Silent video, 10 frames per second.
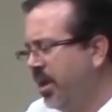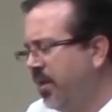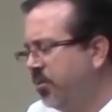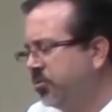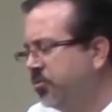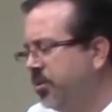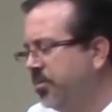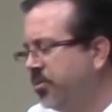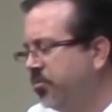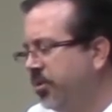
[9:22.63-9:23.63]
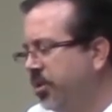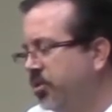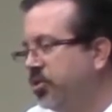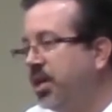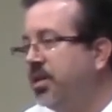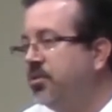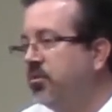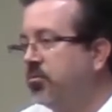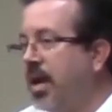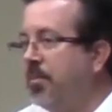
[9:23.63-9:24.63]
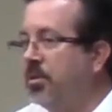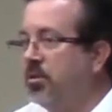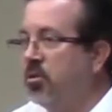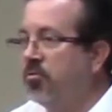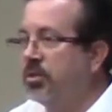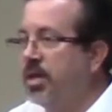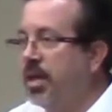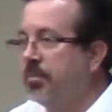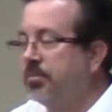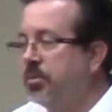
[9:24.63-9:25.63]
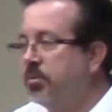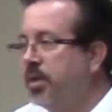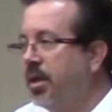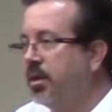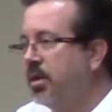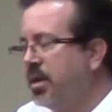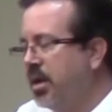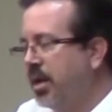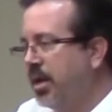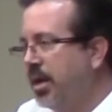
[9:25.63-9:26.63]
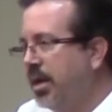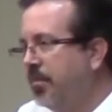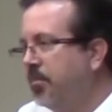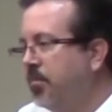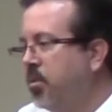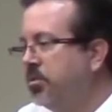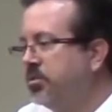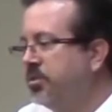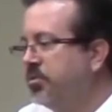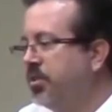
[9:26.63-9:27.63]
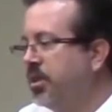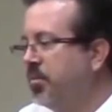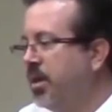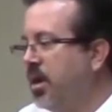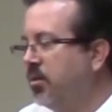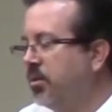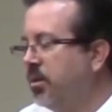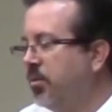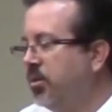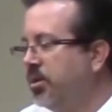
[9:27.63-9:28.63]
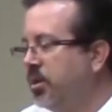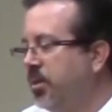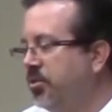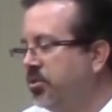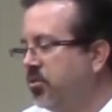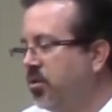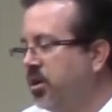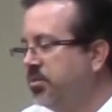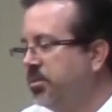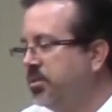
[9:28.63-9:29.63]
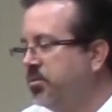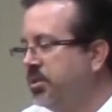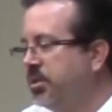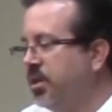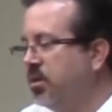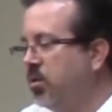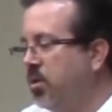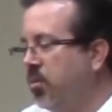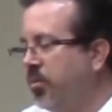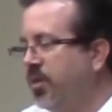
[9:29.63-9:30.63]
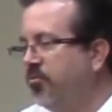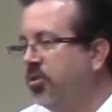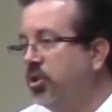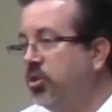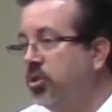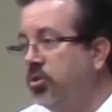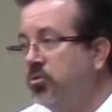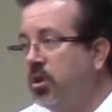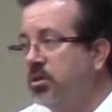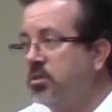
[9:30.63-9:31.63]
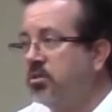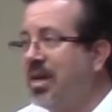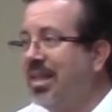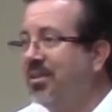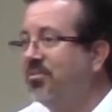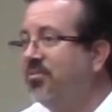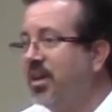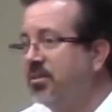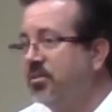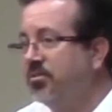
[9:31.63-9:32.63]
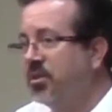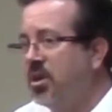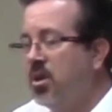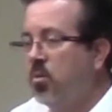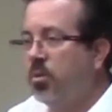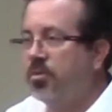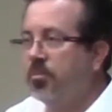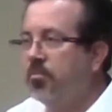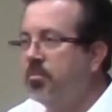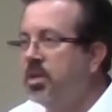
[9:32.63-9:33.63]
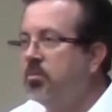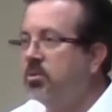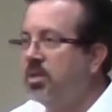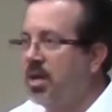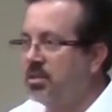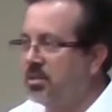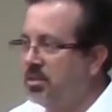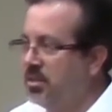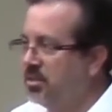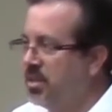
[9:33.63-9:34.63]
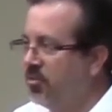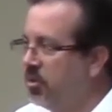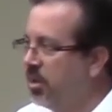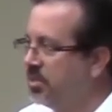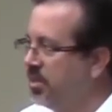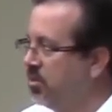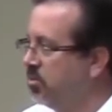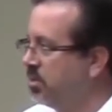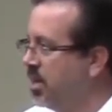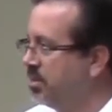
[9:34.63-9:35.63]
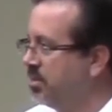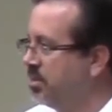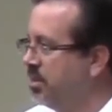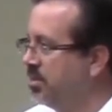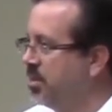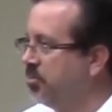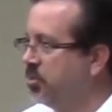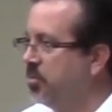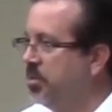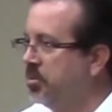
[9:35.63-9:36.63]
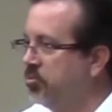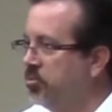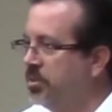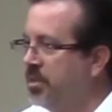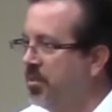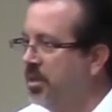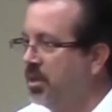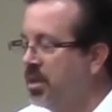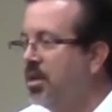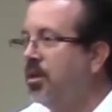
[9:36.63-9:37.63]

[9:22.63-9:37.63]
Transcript: And those treatments really are changing rapidly over time, okay? Most of us think about, we look at a patient across from us and we say, you know what, we have really good drugs that are highly effective with minimal toxicities. Never do I say no toxicities, and I'm sure people in this room would tell me